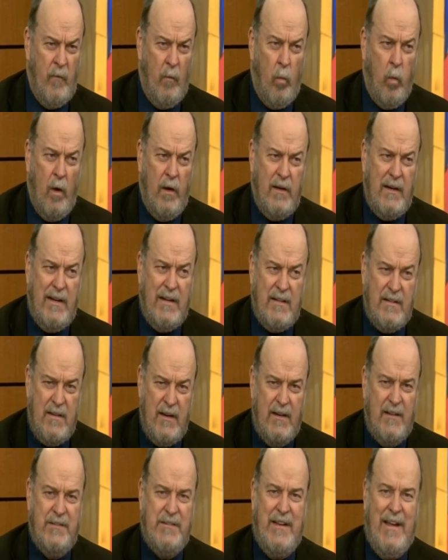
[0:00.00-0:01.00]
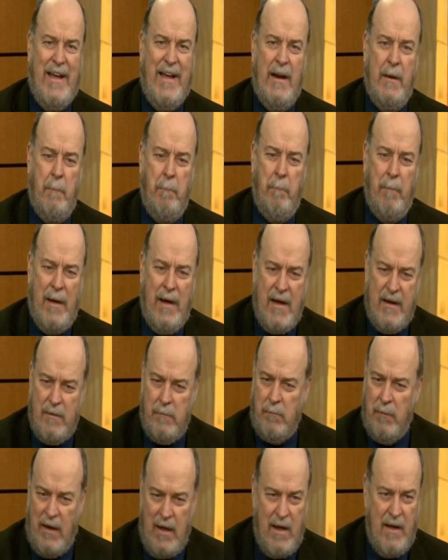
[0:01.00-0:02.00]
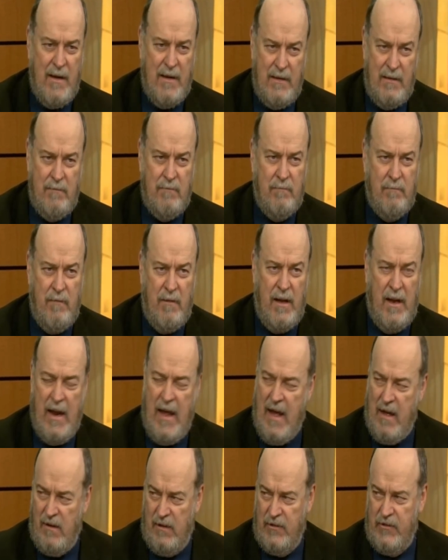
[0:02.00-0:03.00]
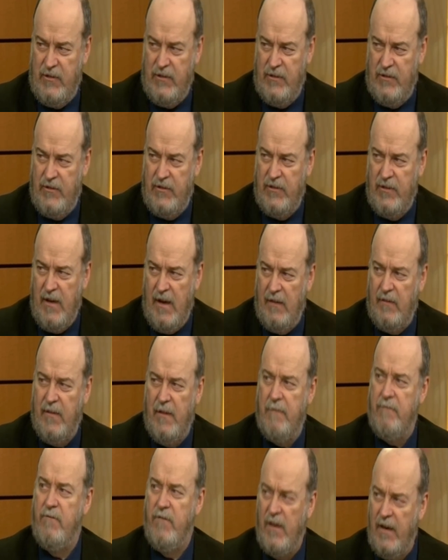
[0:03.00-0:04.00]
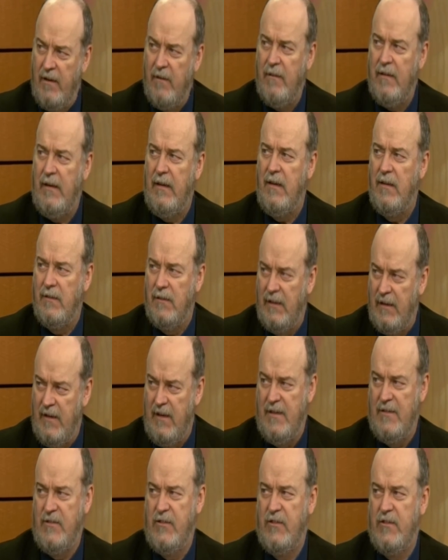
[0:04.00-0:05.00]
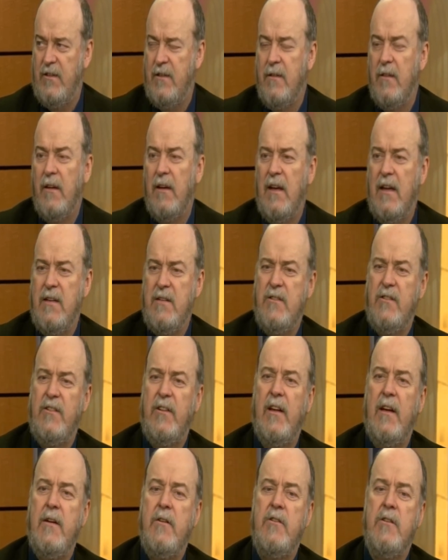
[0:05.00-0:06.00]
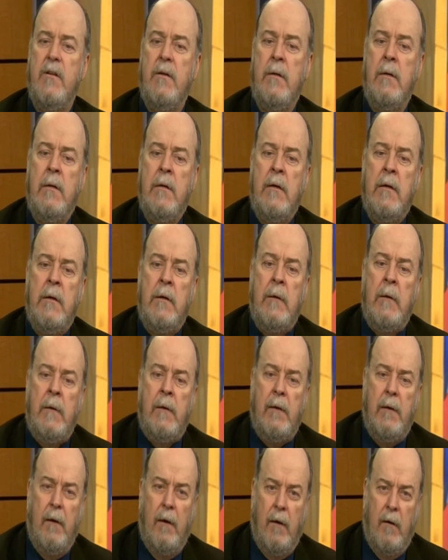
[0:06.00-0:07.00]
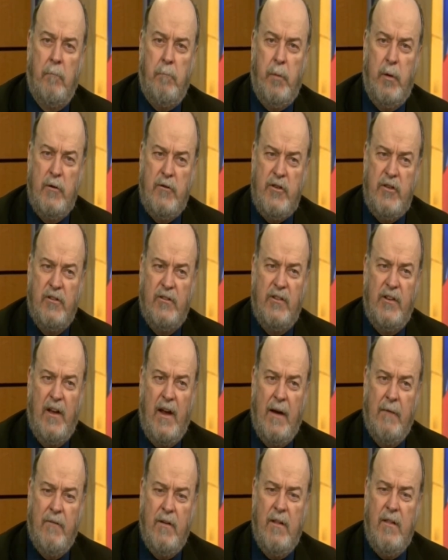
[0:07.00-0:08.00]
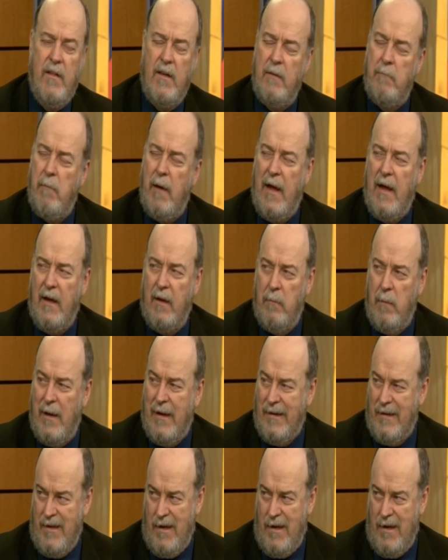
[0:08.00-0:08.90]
what it does at a bottom line analysis, at the very least, the legislation pushes everything back about a